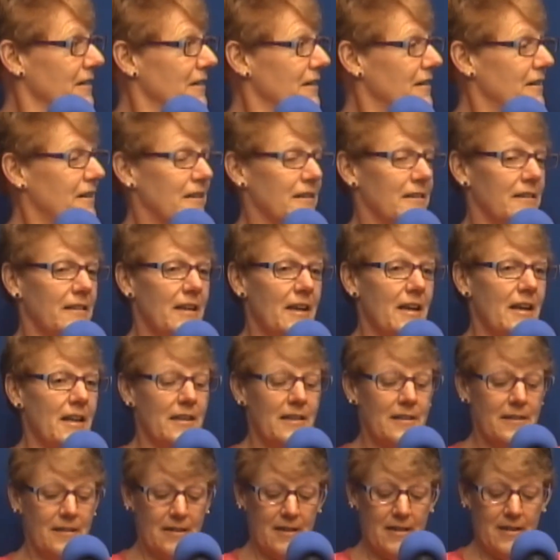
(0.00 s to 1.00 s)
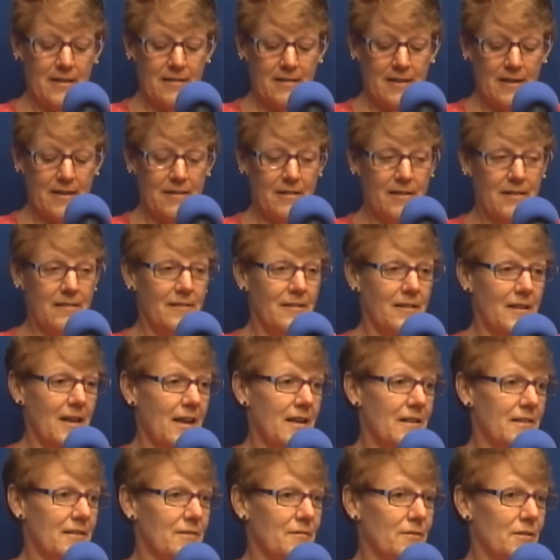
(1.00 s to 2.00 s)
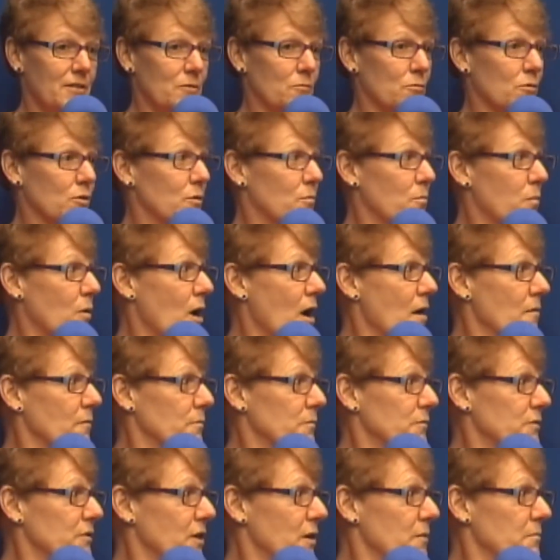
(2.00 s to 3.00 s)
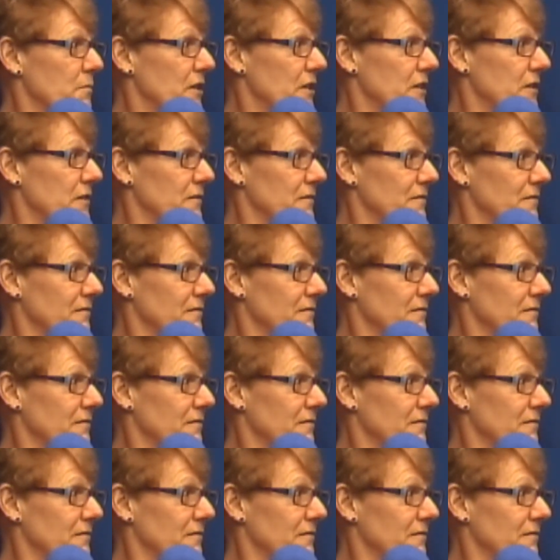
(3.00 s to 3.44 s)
and that's where the problems come in.